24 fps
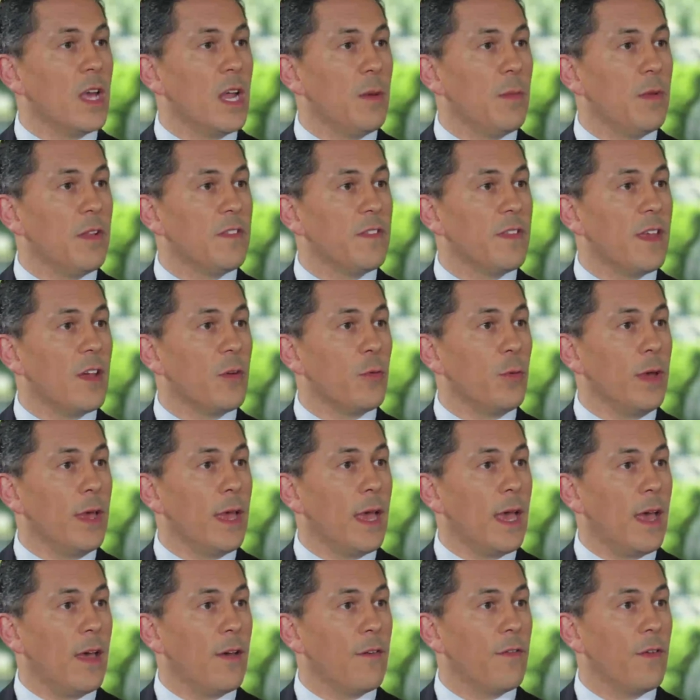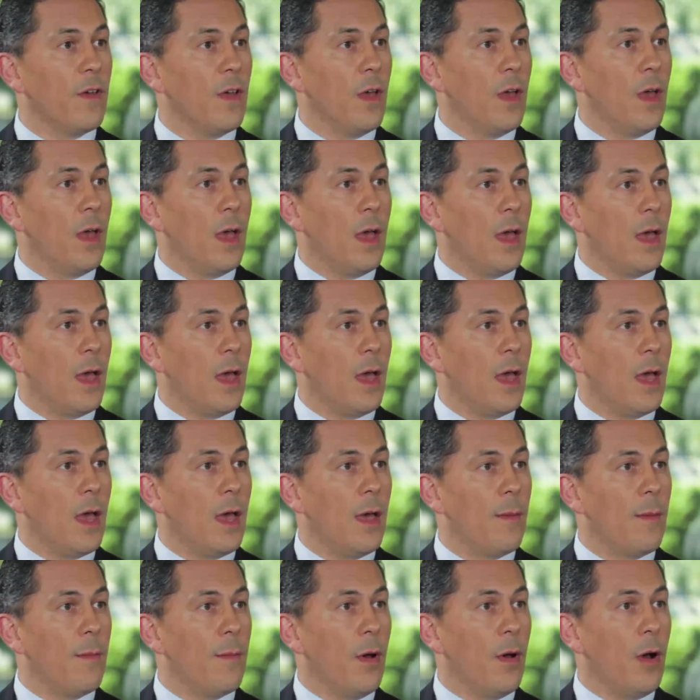elements that we have
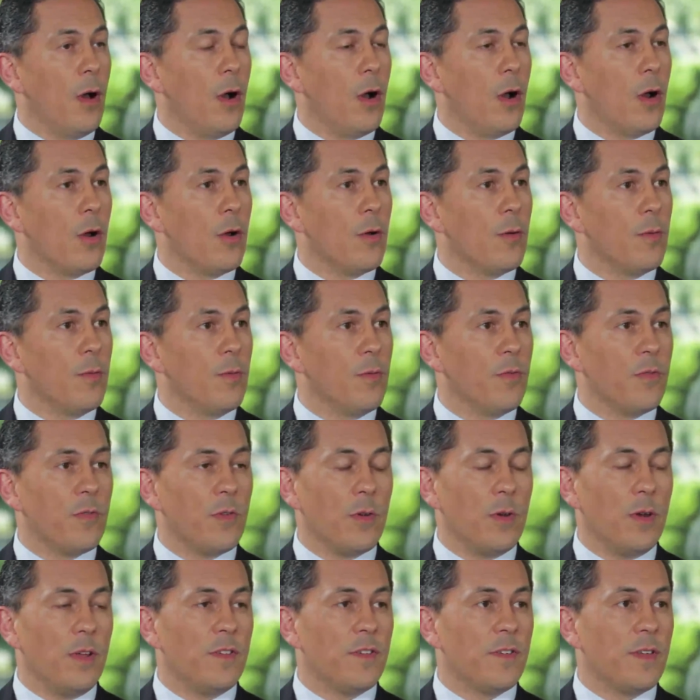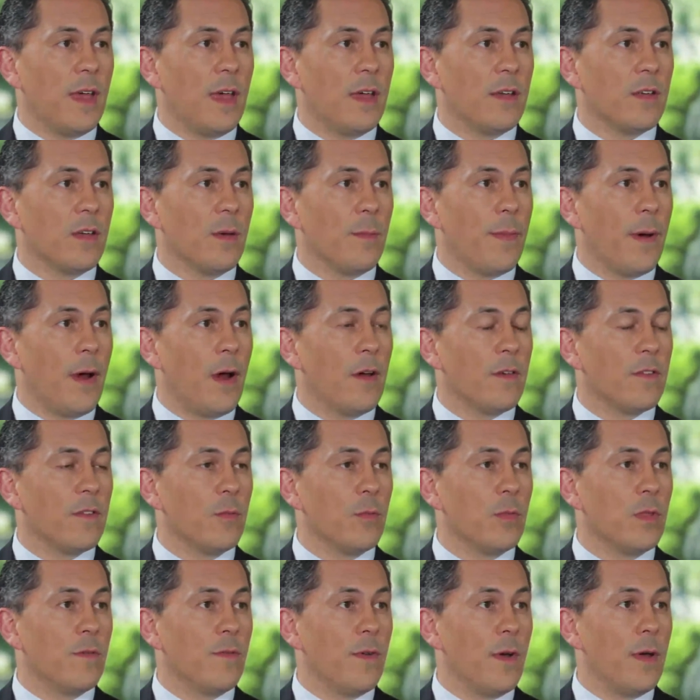are certainly stand comparison
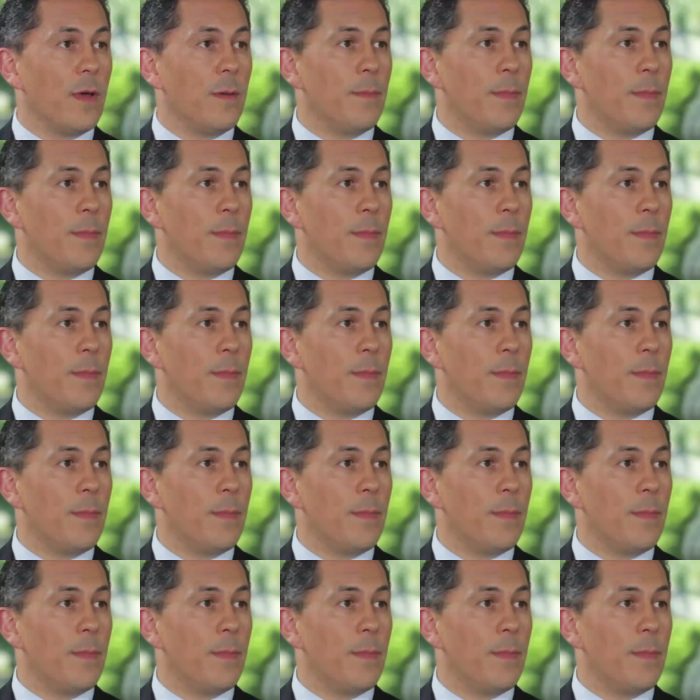with the very